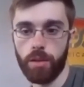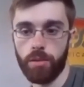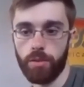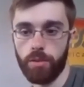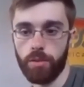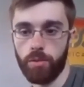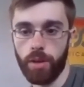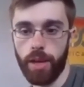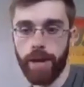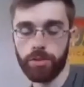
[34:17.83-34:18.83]

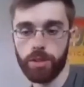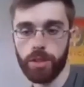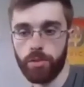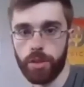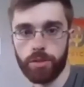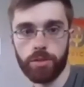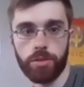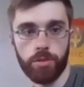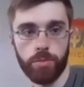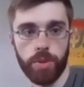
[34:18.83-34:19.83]
Ashley is going
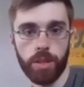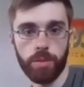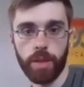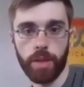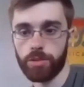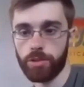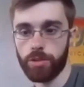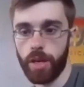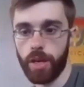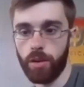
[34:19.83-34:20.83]
to be making sure
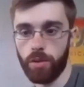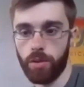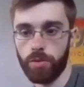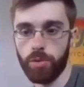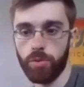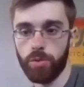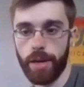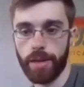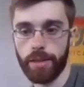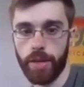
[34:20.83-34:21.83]
that all of you guys
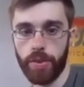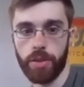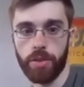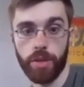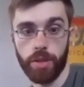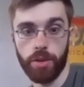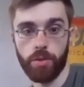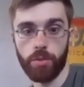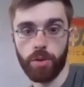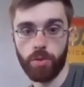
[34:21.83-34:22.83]
get the video
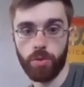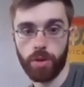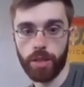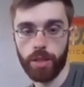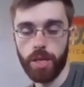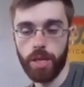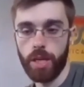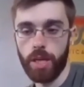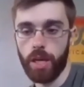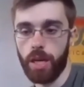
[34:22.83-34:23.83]
recording.
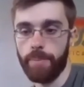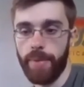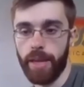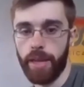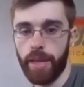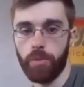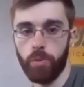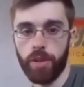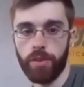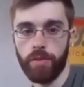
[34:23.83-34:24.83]
And with
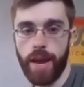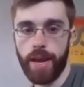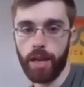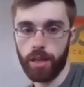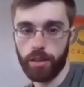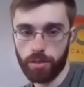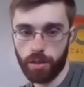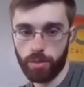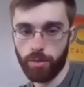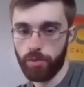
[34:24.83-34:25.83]
that, it's going to
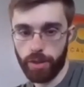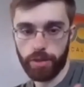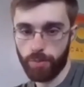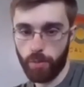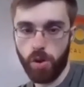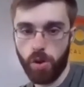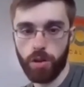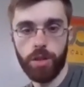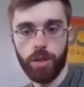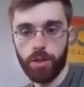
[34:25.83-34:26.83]
be a very small
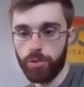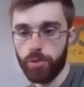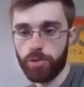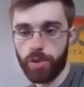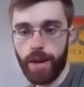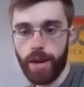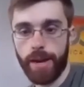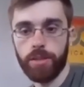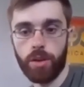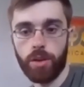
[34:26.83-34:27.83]
few
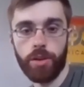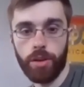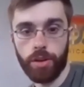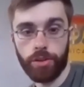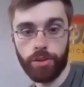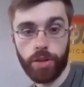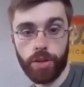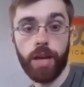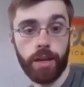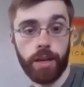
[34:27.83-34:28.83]
slides on
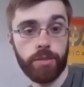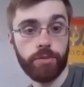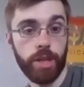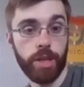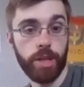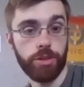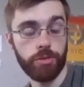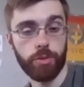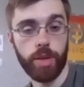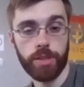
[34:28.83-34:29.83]
contact information for
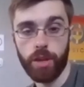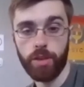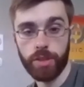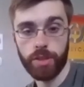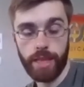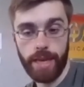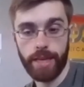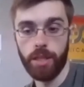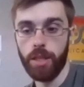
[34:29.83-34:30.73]
myself and Dan.